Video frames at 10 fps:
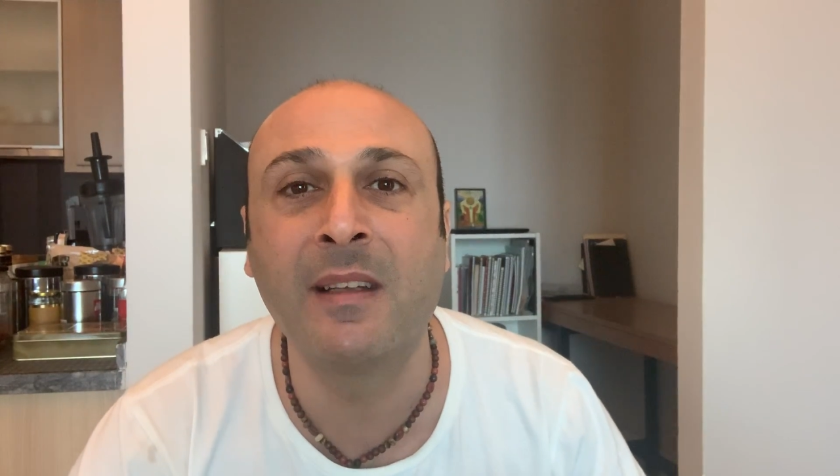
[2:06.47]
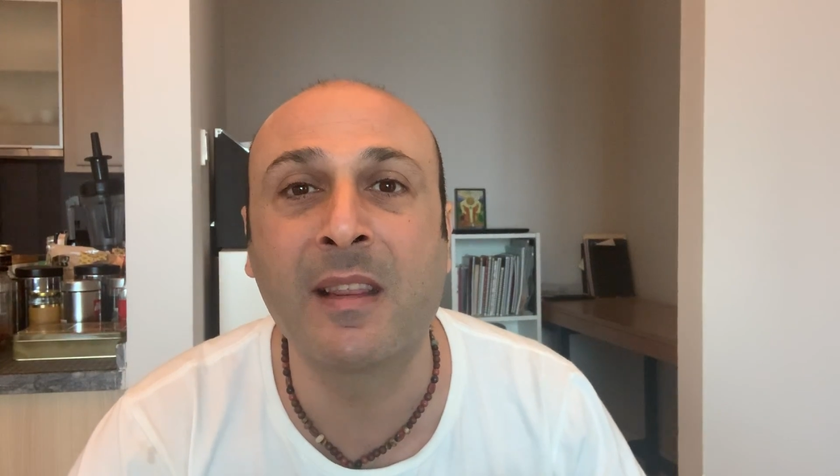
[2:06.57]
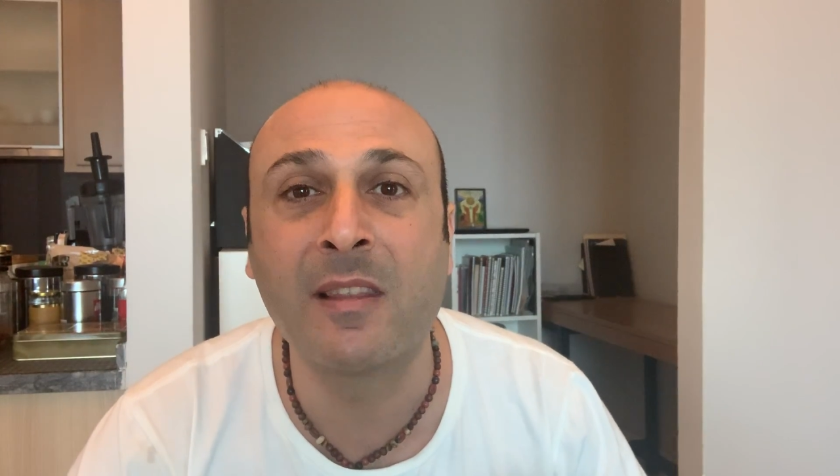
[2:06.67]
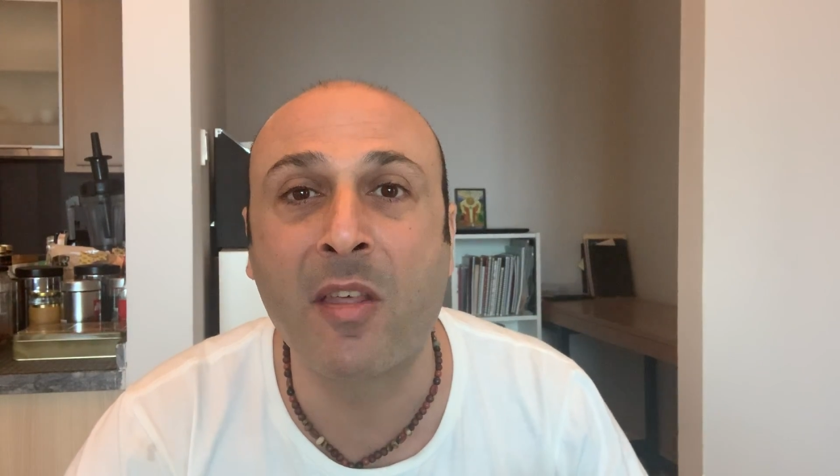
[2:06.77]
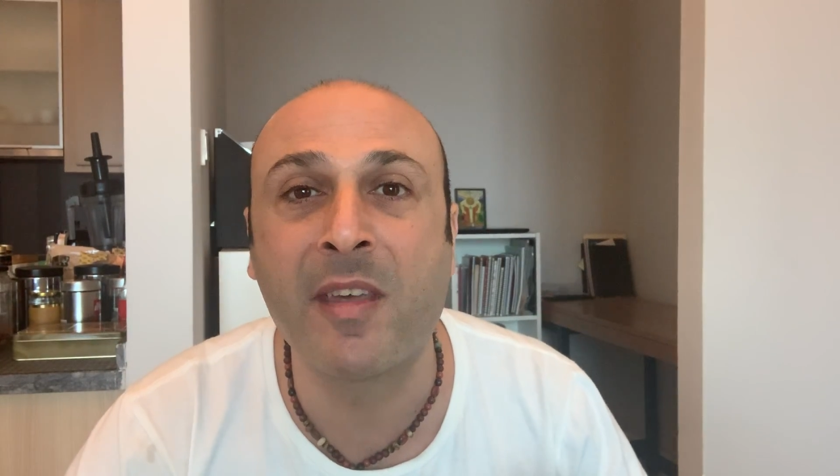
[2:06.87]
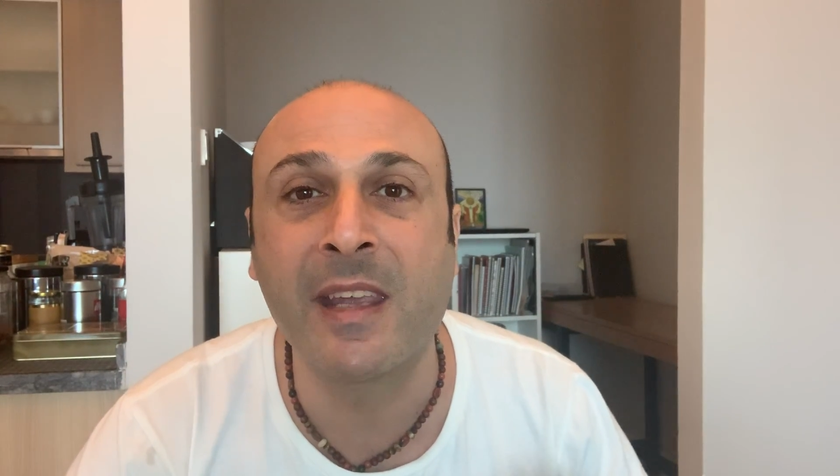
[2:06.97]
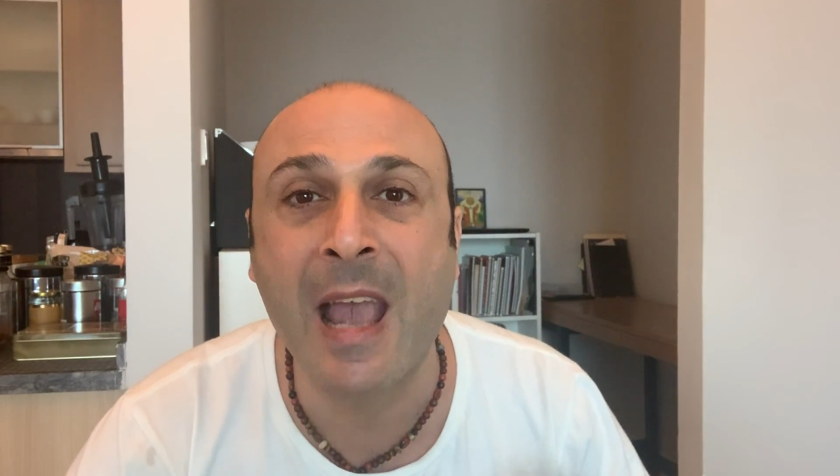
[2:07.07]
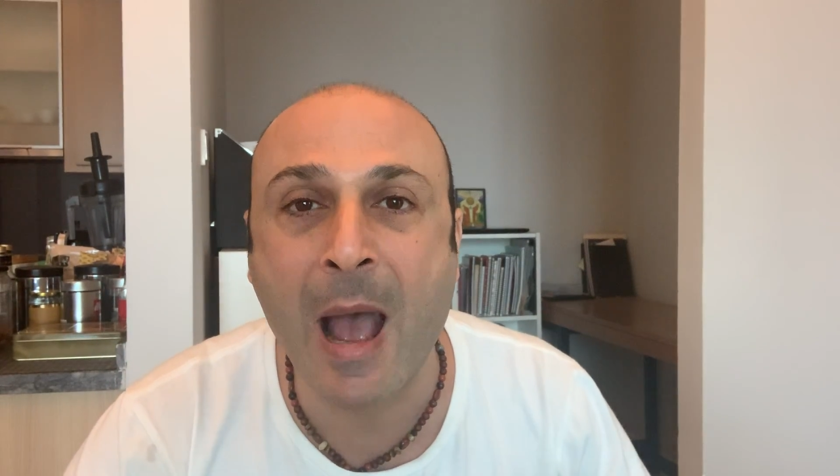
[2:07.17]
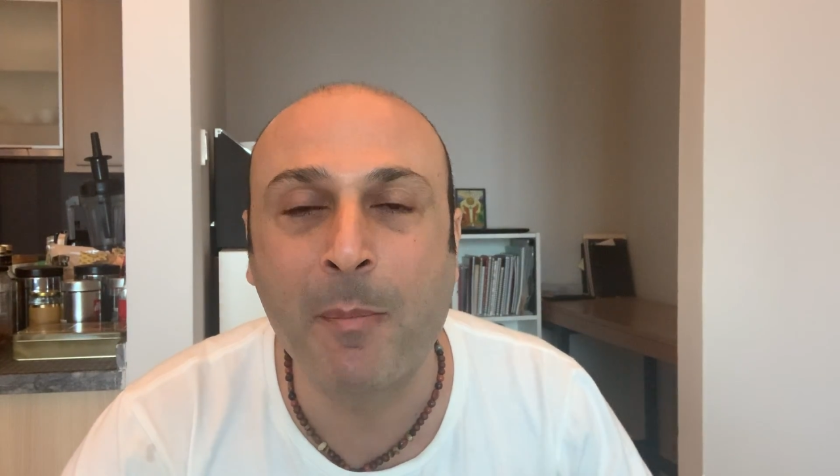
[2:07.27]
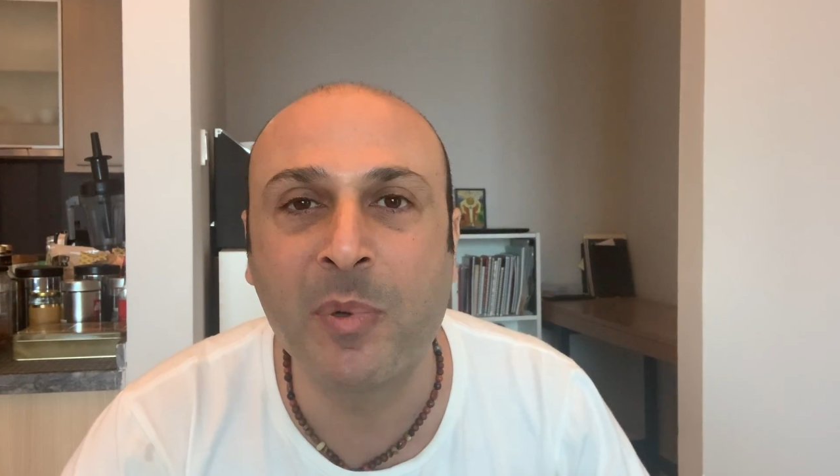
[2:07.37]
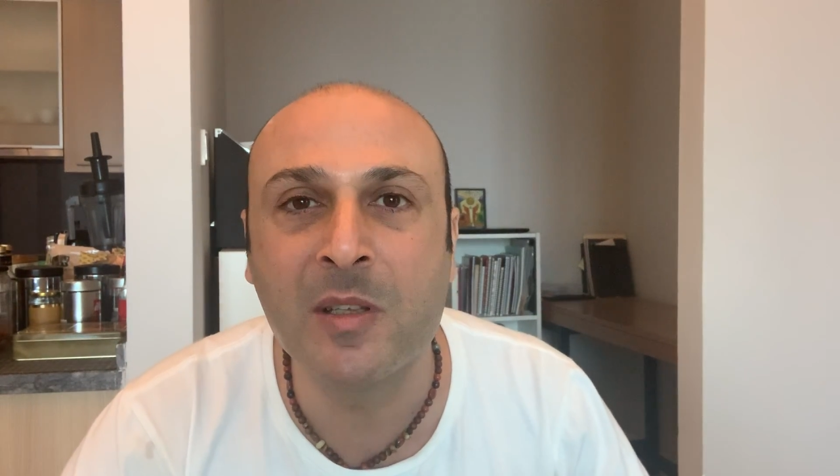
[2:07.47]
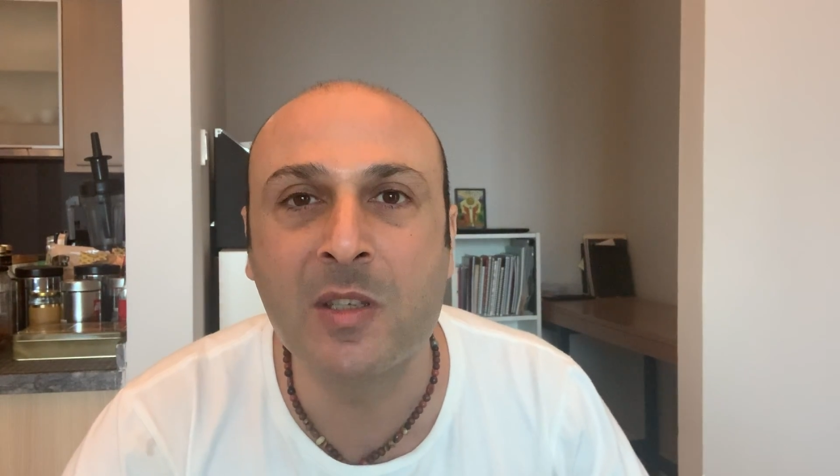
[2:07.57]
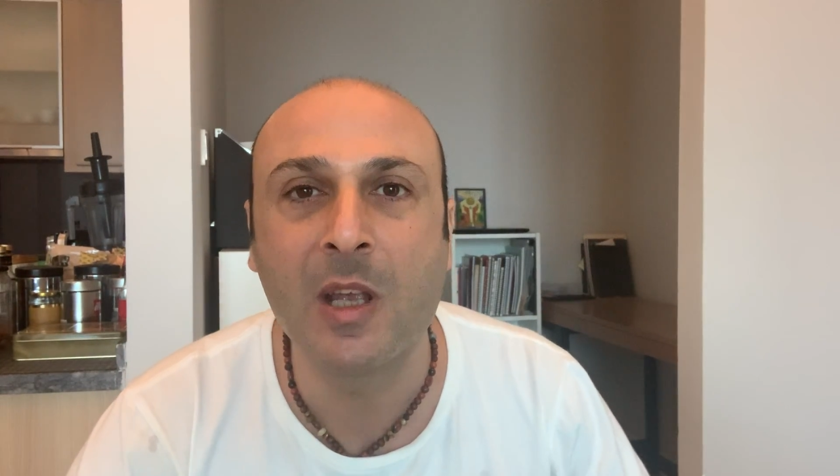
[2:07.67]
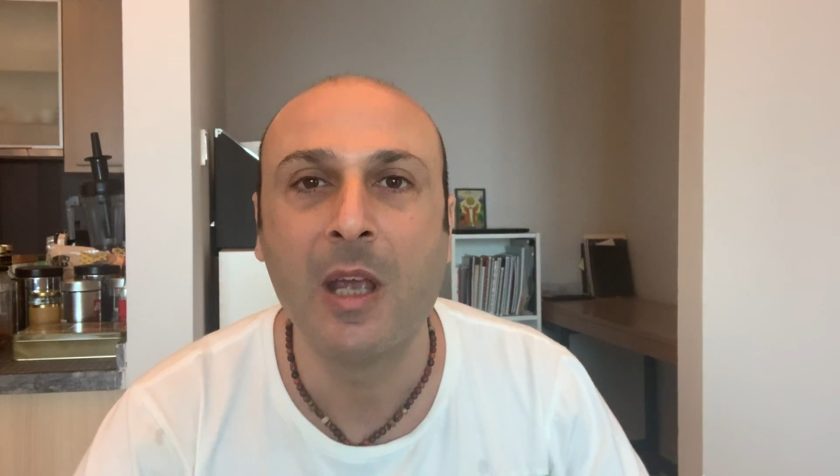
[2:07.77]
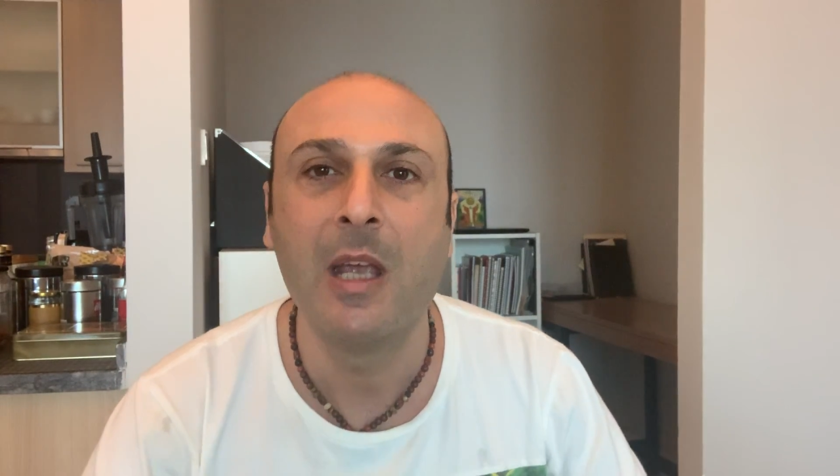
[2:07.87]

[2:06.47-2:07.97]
that nothing happens.